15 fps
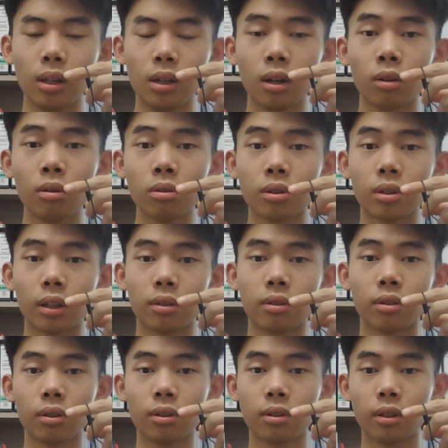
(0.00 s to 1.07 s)
Good
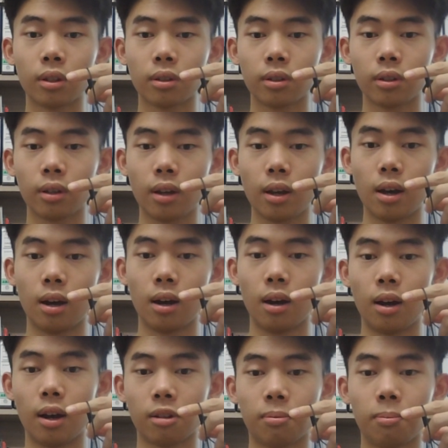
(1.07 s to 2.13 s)
gestures such
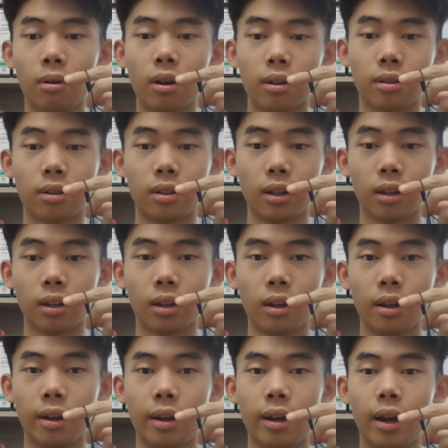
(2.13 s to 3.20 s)
as small as saying,
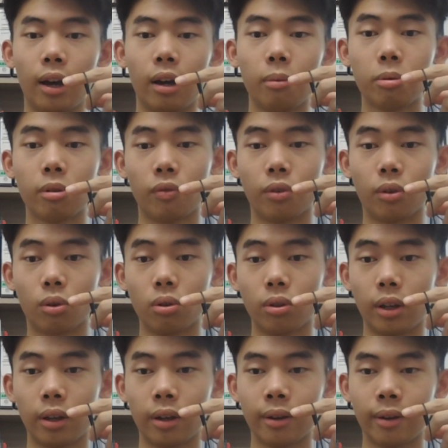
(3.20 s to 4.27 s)
"I hope you have a good
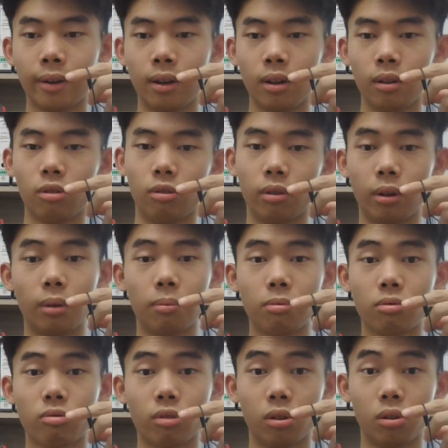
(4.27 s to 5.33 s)
day," to a random
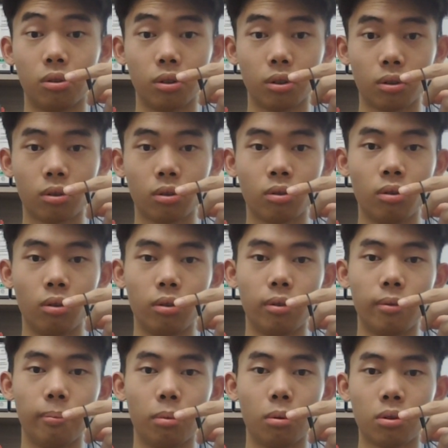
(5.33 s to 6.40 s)
stranger could
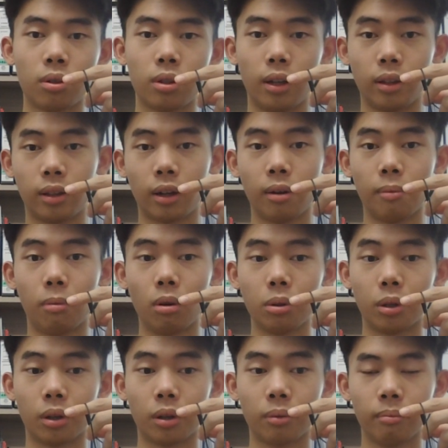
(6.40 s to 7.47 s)
boost their entire
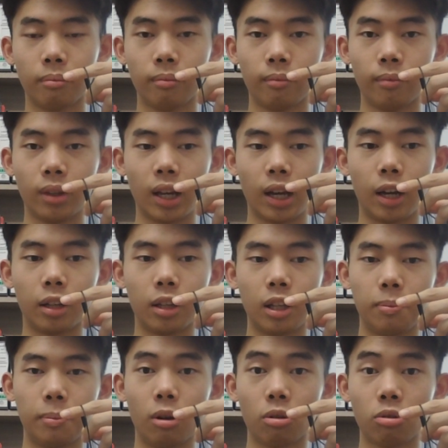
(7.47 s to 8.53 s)
morning, and it
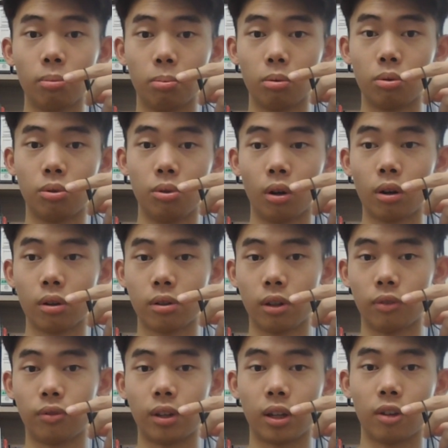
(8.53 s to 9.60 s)
may also boost yours
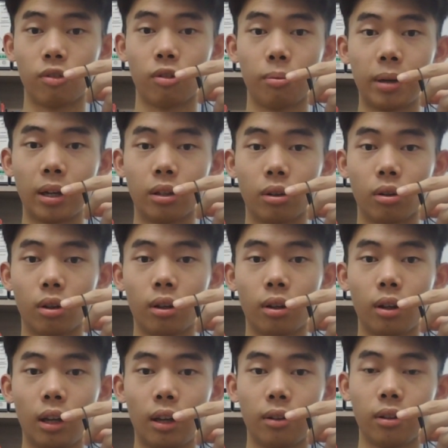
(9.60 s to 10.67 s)
if they give you better
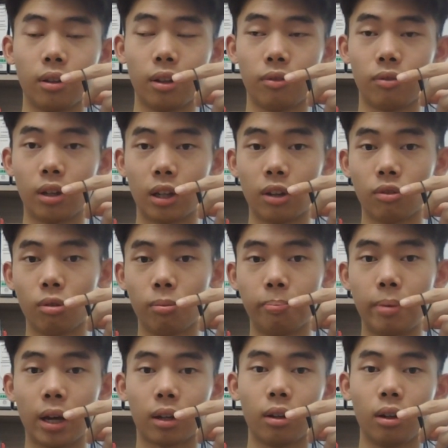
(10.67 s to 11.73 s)
and if they give you
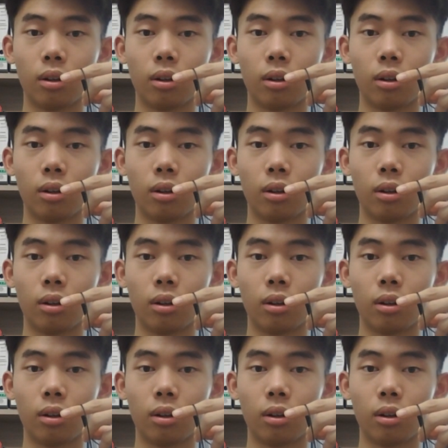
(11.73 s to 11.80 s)
back a